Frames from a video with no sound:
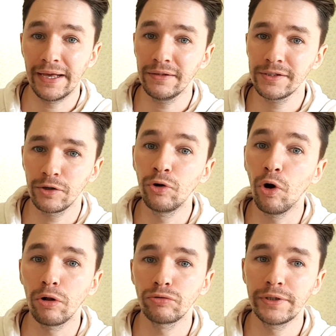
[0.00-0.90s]
else who
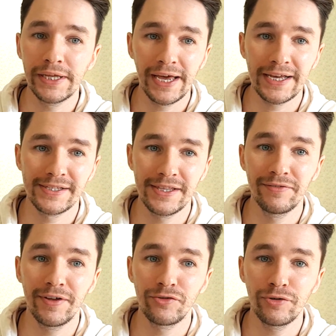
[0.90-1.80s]
already has the
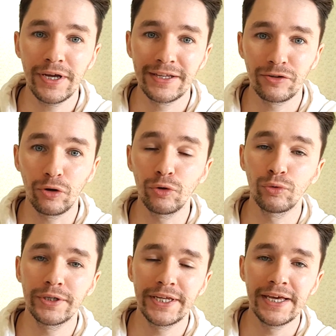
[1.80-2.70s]
inventory and
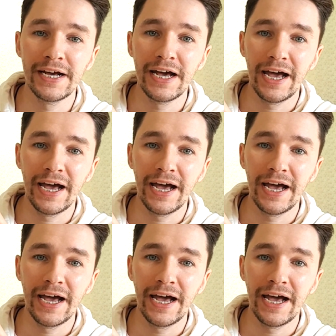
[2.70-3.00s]
already